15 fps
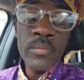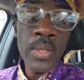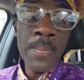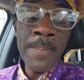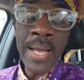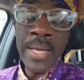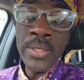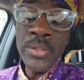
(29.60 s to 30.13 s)

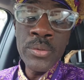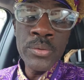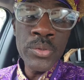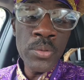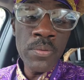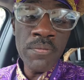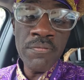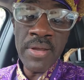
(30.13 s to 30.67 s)
my
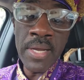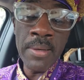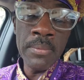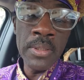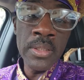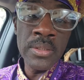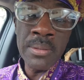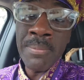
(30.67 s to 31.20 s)
YouTube
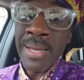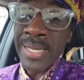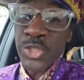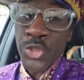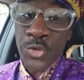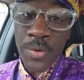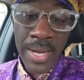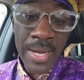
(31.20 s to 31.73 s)
family, to my
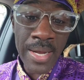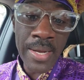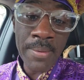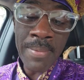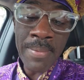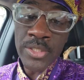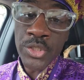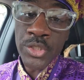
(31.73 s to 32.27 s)
tribe,
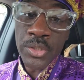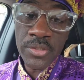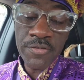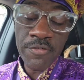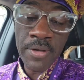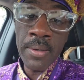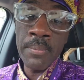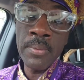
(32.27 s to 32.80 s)
my church
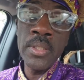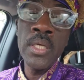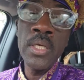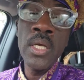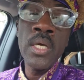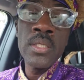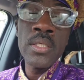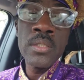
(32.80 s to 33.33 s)
family,
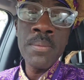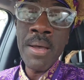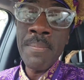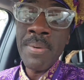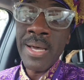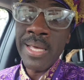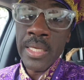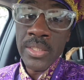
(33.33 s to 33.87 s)
to my
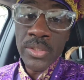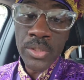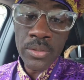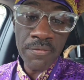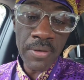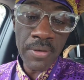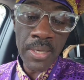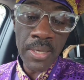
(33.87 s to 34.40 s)
biological
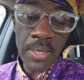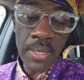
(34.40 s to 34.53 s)
family,